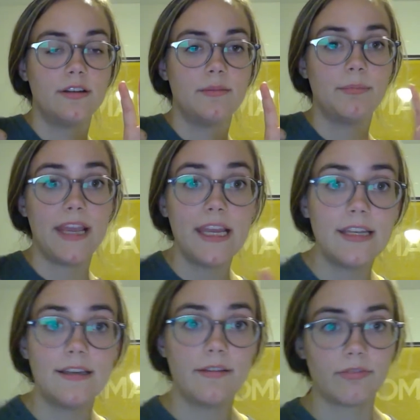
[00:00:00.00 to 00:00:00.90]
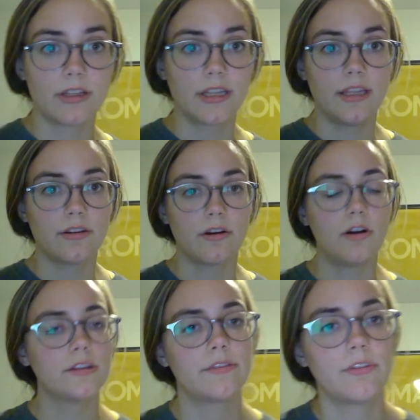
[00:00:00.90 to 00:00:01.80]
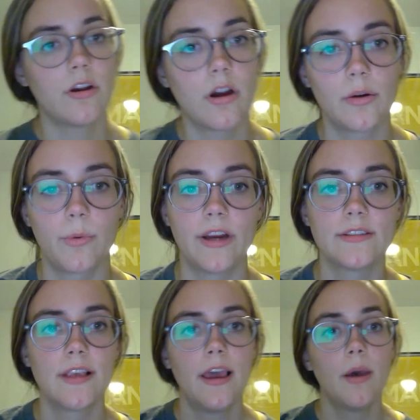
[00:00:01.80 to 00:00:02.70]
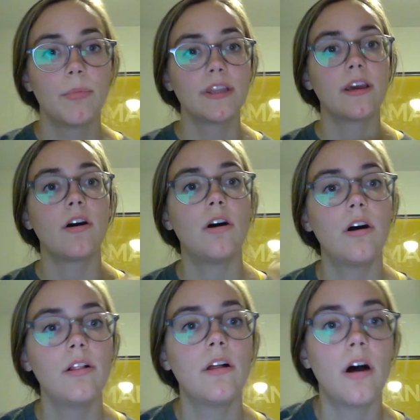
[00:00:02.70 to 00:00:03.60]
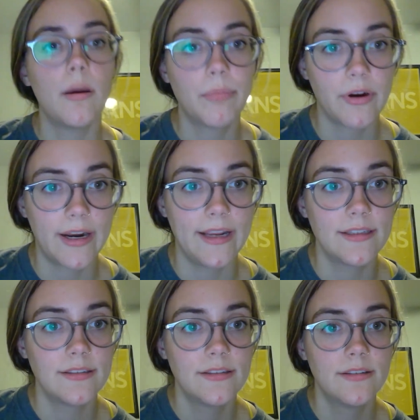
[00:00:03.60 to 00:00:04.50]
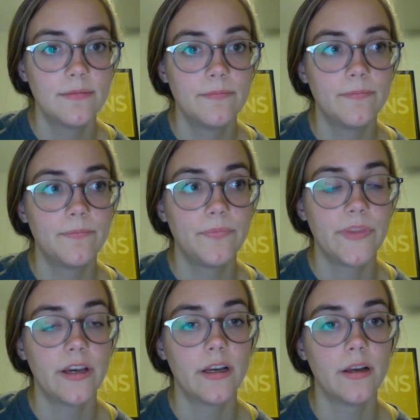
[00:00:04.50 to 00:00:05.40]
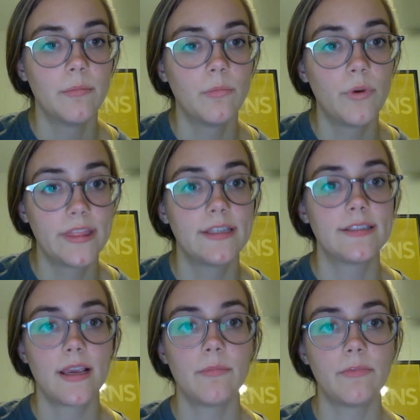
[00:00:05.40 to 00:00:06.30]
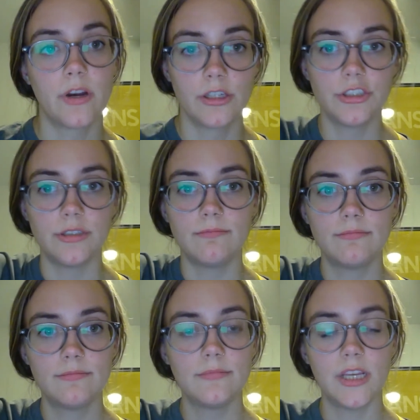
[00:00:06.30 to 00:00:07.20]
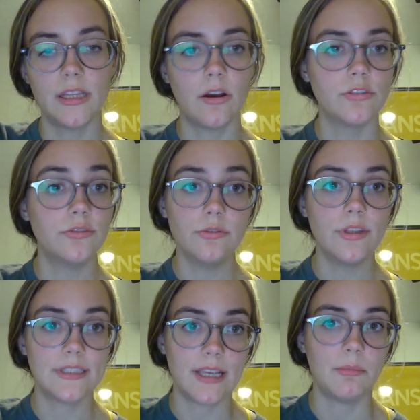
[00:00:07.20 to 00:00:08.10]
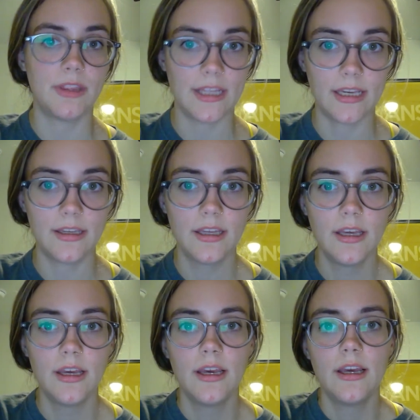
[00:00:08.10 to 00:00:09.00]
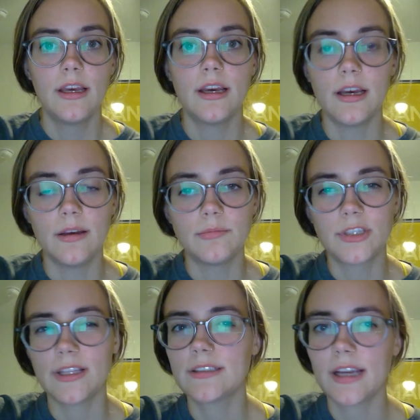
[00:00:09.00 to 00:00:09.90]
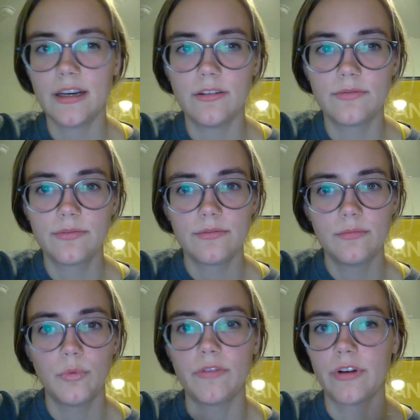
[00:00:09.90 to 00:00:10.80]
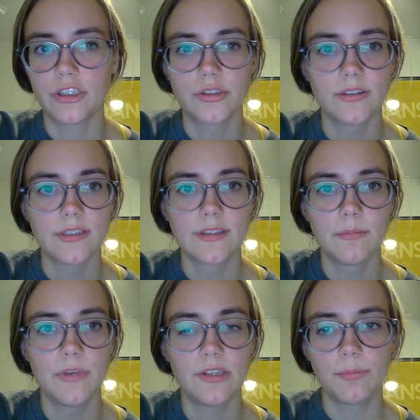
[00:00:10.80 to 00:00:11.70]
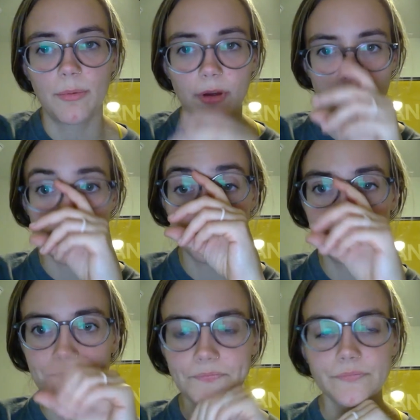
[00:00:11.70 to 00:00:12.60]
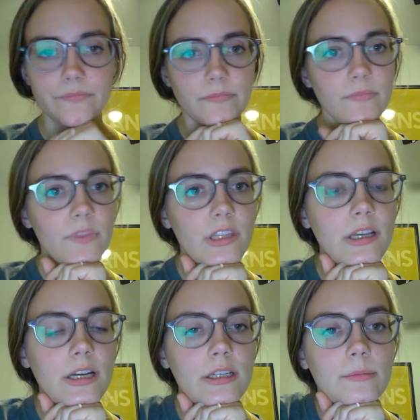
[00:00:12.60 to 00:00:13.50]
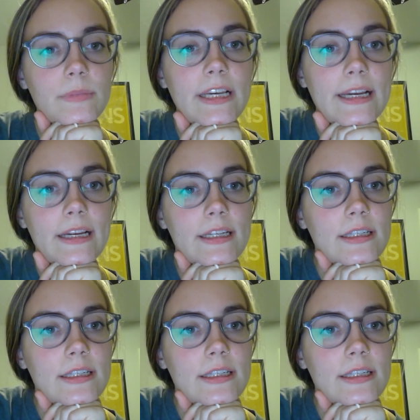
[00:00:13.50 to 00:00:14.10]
made differently. They're all different hardwares, but they all operate with the same function, and they all do the same thing. So that's kind of what functionalism is promoting. That